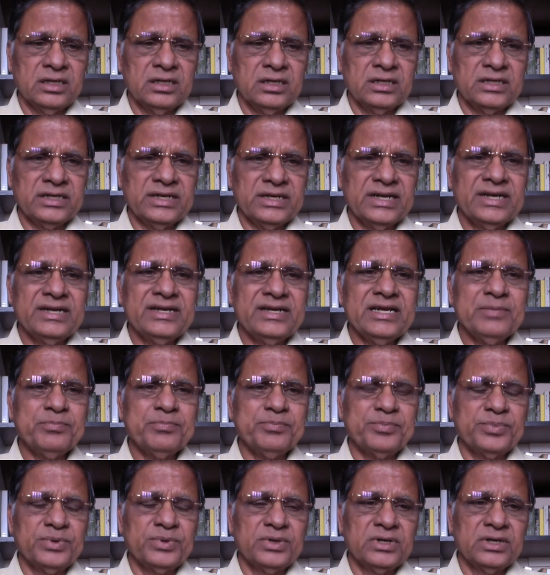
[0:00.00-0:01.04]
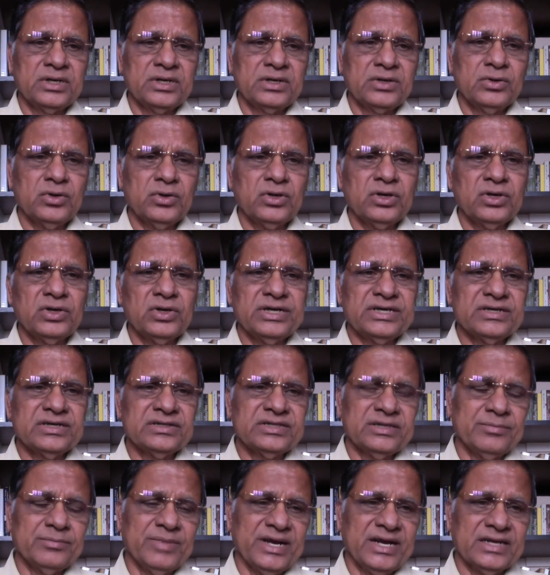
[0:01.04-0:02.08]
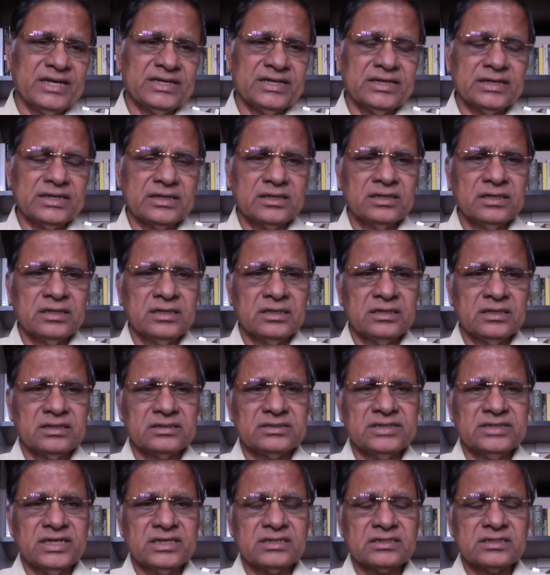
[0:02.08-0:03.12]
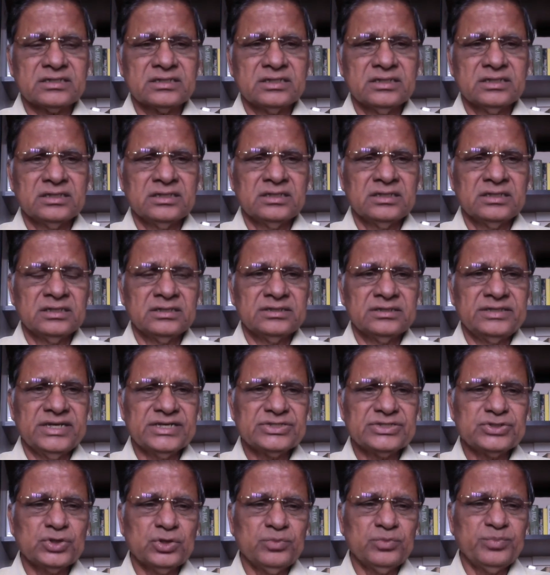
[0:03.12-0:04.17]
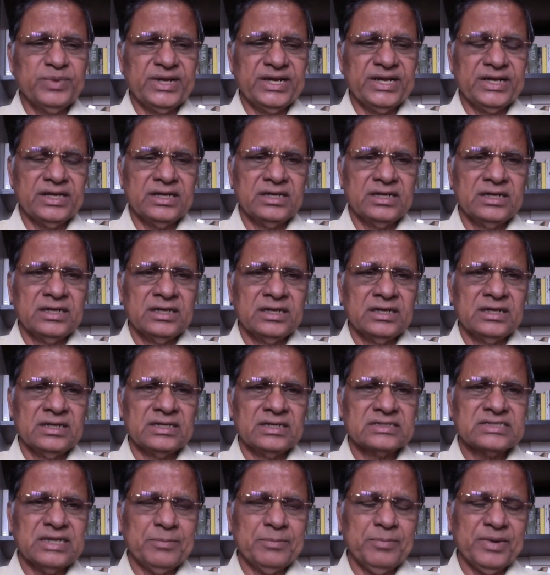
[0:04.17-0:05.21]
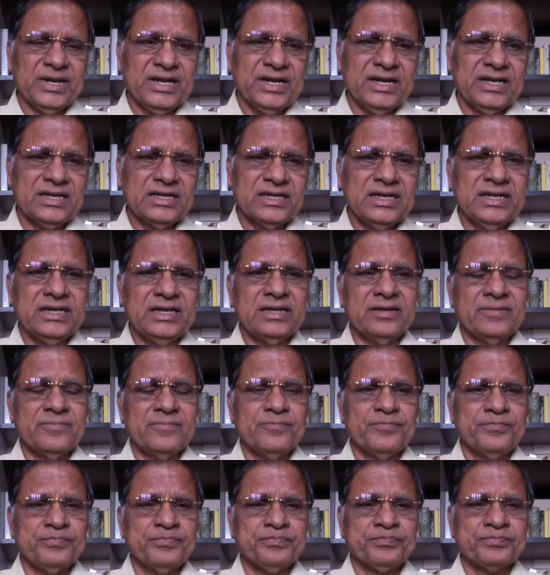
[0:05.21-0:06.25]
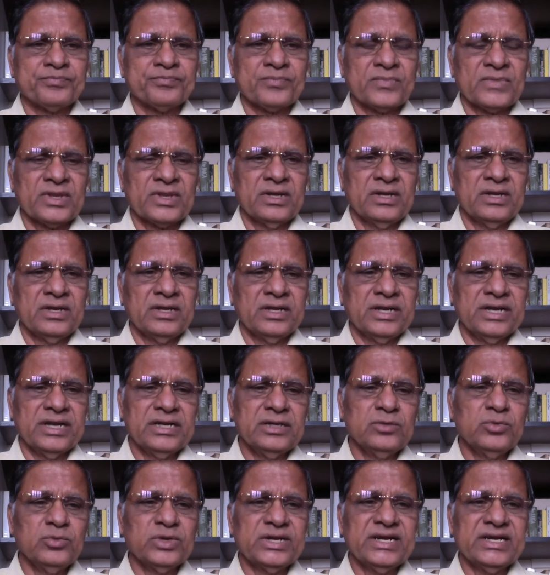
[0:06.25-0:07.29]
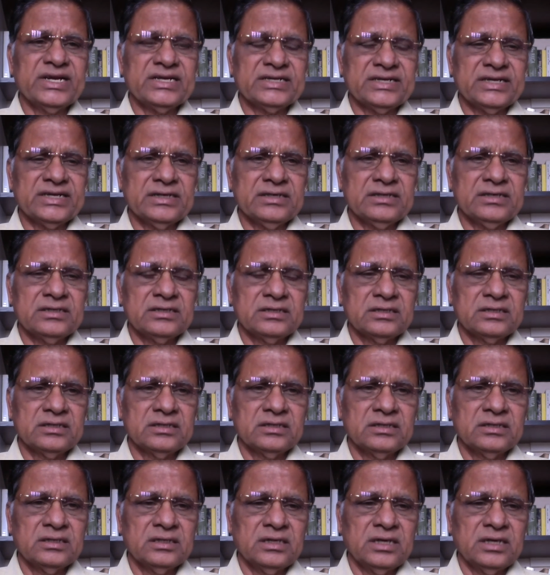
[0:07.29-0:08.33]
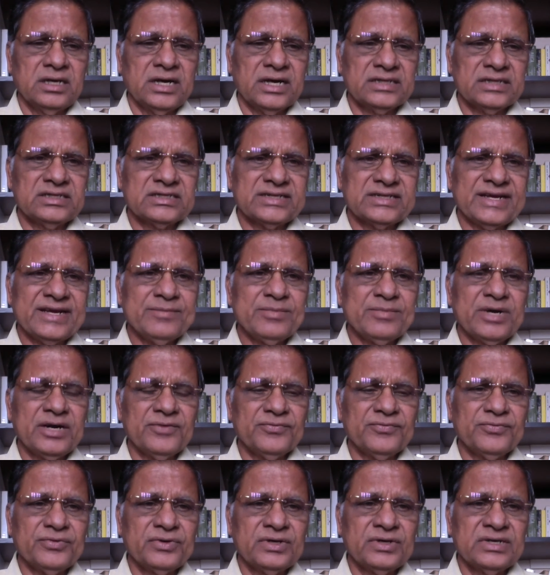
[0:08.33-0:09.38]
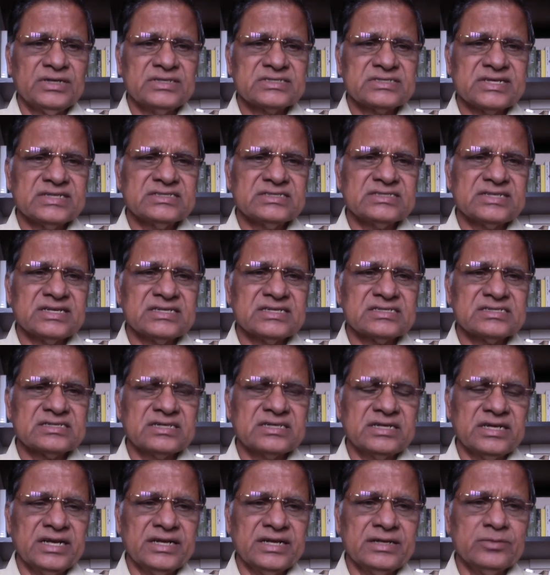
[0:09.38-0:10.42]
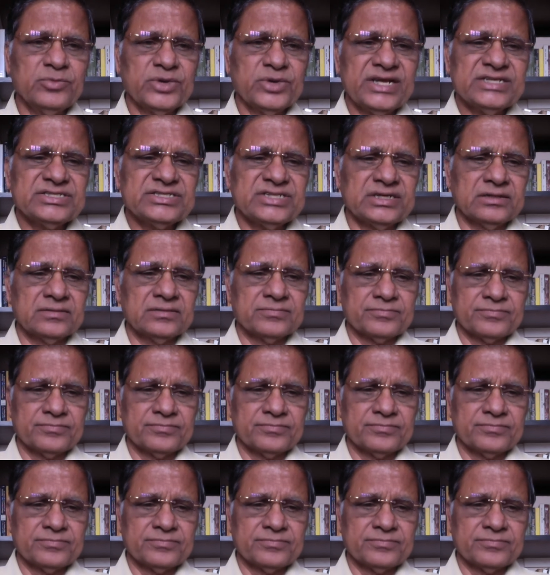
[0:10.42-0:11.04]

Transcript: deep looked into the matter that they should be separately enumerated at the time of census enumeration.